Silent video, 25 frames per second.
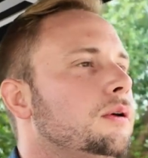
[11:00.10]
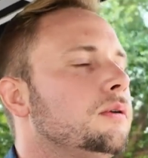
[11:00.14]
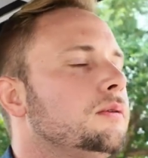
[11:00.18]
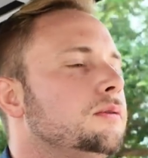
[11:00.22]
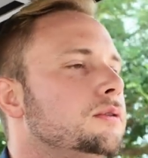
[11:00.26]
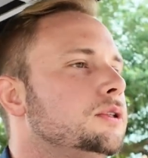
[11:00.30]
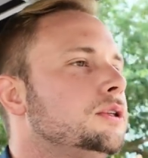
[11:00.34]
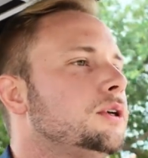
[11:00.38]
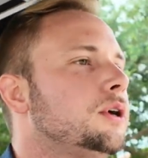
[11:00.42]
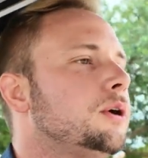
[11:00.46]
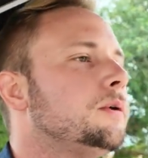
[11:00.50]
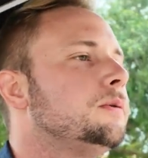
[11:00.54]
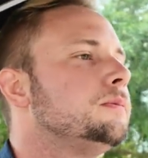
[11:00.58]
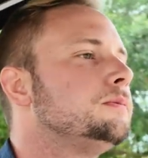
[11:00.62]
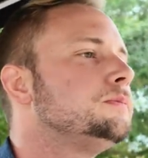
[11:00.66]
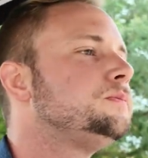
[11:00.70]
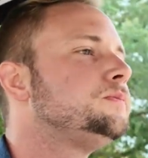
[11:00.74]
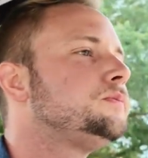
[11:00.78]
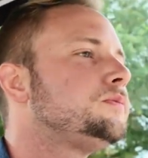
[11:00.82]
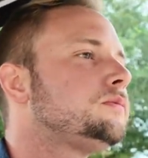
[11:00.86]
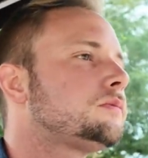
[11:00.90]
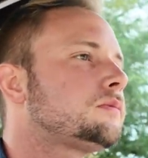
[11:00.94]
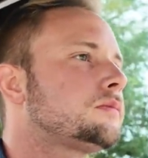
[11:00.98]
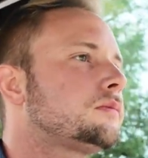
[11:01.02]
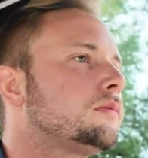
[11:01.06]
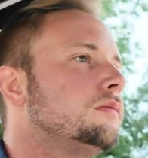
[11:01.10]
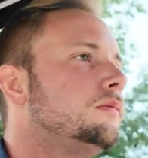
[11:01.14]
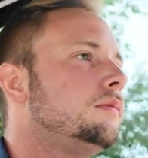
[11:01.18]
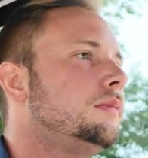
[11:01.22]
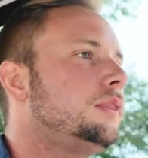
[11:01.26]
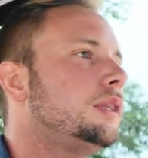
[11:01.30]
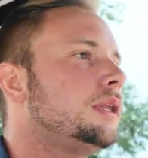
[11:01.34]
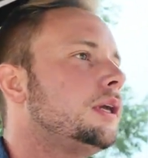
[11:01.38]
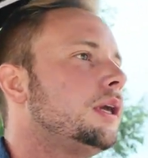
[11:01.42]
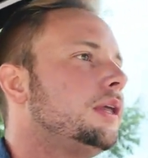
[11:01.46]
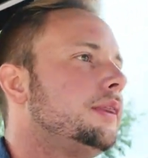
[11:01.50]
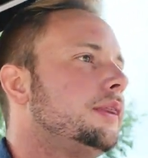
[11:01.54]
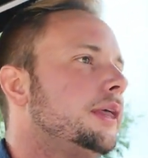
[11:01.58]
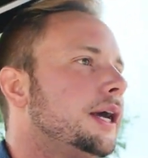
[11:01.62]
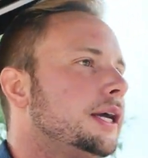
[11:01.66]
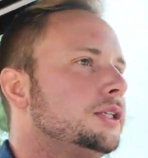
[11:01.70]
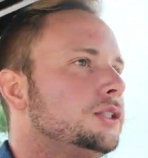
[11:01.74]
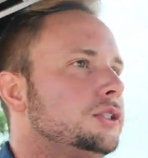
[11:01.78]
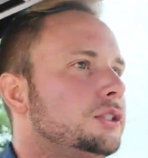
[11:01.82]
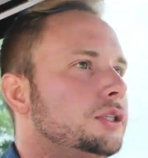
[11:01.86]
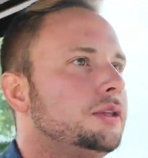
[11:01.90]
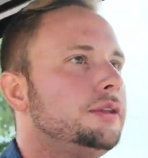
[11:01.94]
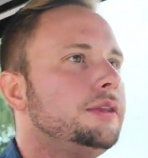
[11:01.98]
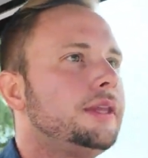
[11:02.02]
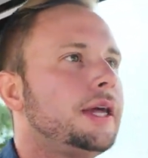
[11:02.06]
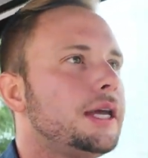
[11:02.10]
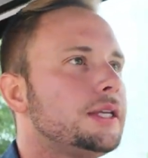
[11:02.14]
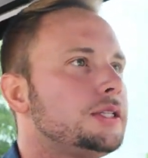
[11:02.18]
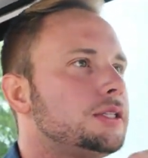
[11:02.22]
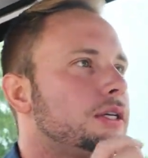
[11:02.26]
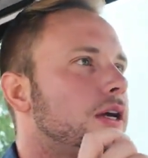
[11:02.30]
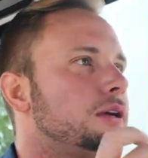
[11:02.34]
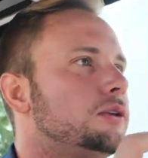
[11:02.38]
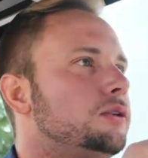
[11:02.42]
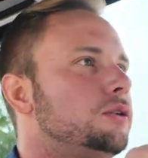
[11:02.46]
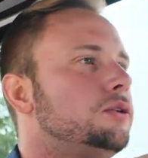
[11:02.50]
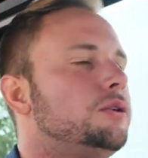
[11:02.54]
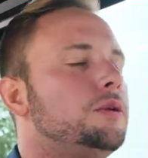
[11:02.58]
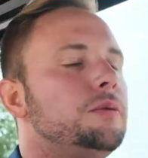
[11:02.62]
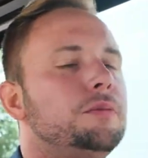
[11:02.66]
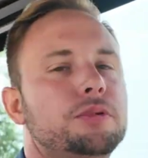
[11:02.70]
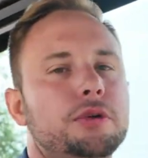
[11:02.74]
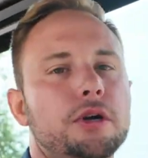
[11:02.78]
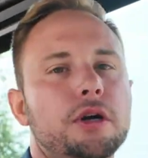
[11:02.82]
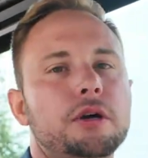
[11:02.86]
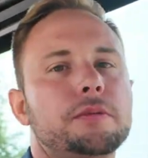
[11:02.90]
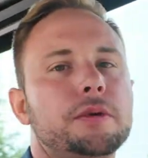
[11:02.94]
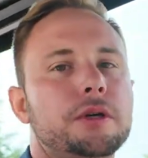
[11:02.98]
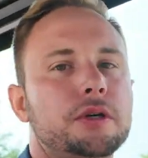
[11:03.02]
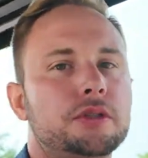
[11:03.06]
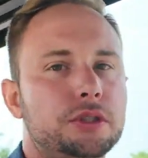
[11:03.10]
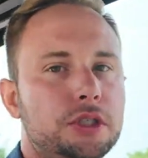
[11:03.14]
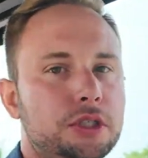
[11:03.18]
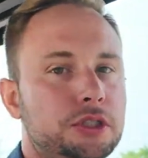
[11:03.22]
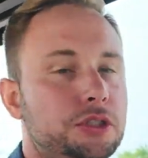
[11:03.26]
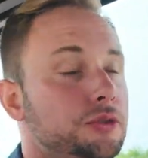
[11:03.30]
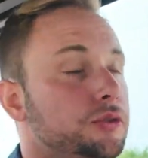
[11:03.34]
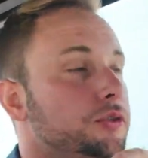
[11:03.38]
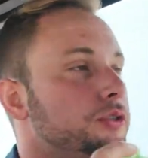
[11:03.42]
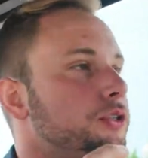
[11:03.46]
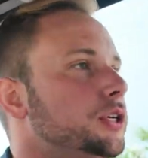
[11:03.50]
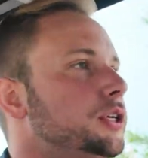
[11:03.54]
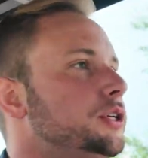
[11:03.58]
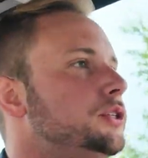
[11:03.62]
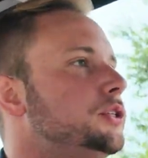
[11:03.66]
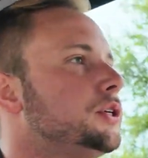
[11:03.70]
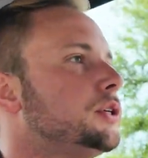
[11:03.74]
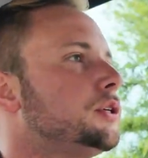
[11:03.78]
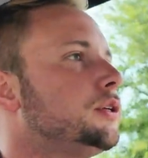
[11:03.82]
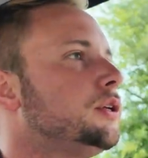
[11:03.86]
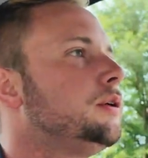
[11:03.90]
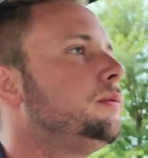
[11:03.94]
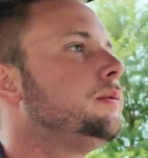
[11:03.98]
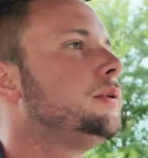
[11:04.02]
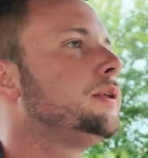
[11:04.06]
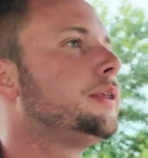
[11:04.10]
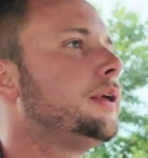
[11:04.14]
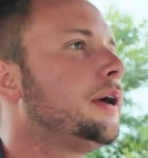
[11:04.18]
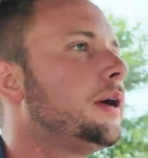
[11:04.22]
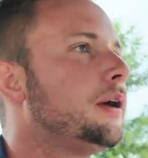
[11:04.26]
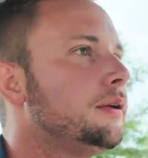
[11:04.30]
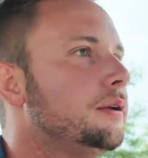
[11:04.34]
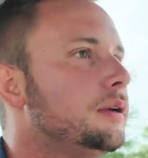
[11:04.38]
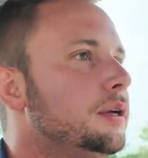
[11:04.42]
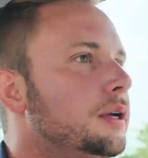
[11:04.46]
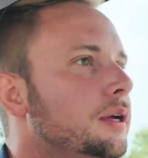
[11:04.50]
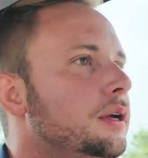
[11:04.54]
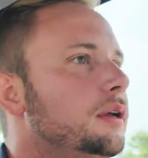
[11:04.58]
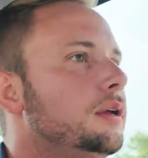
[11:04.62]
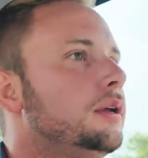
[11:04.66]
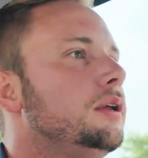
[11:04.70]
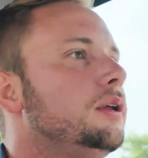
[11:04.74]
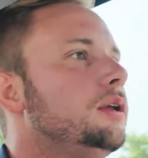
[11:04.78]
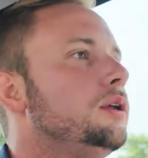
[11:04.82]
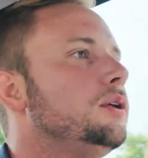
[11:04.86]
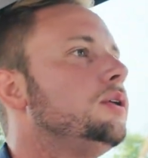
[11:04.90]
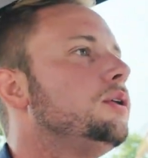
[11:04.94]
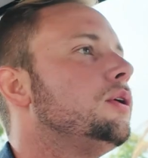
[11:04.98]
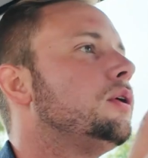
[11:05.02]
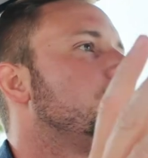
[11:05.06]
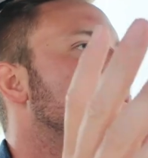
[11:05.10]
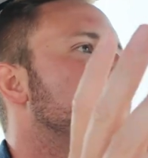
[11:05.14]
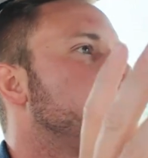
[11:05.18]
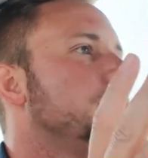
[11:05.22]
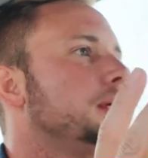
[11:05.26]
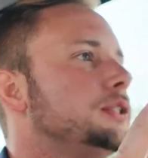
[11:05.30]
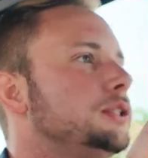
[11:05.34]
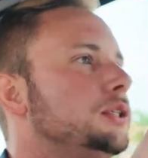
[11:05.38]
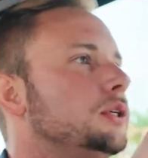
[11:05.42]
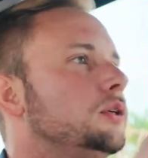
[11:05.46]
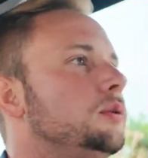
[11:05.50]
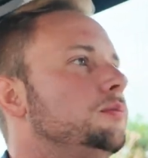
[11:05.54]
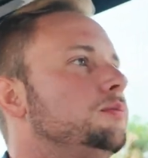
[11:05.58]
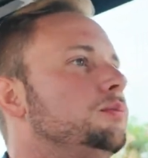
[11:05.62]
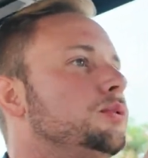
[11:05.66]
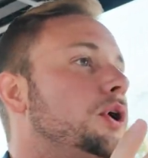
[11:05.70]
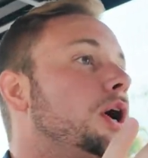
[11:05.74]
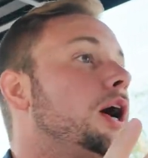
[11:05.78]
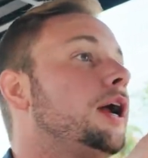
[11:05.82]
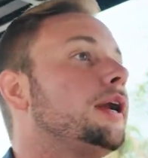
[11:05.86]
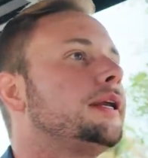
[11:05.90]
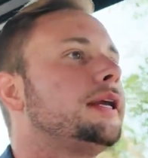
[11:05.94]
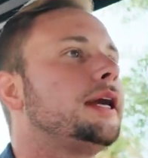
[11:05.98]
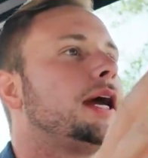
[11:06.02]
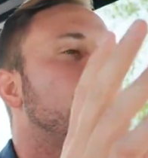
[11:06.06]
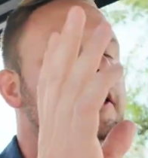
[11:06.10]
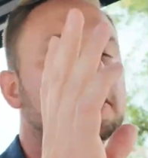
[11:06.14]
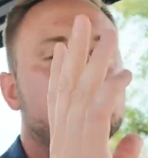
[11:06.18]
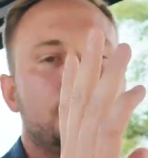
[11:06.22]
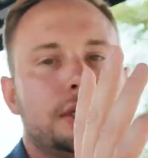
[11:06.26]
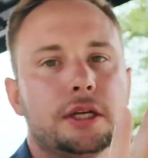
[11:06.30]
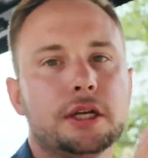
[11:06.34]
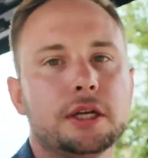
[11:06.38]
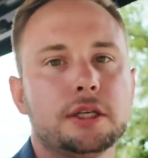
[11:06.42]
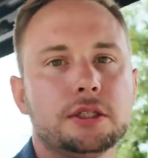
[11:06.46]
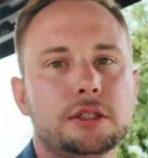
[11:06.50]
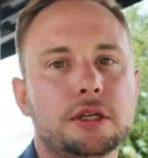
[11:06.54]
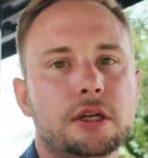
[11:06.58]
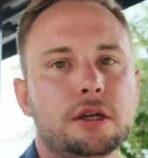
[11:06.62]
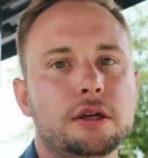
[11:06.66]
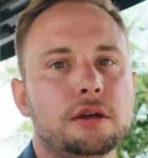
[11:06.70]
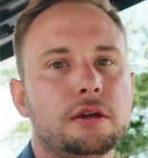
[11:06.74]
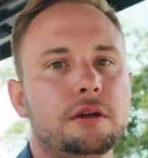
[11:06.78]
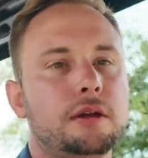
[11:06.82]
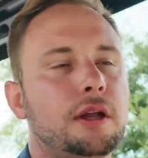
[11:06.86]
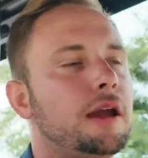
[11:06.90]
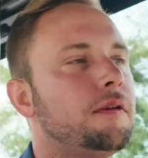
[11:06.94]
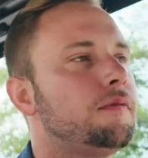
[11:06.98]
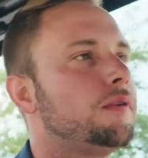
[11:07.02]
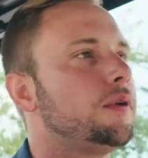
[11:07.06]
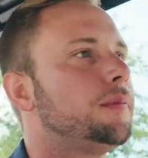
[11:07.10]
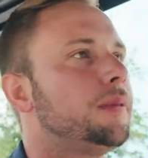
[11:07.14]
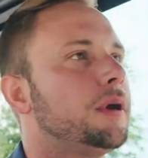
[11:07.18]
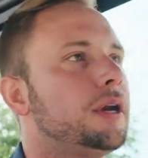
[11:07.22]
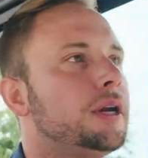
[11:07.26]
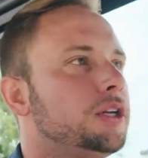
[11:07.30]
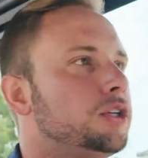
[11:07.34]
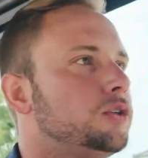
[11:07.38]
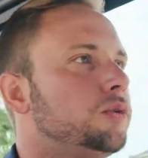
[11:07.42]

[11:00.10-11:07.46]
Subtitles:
so that's how you do promos, is strategically without necessarily broadcasting it to everybody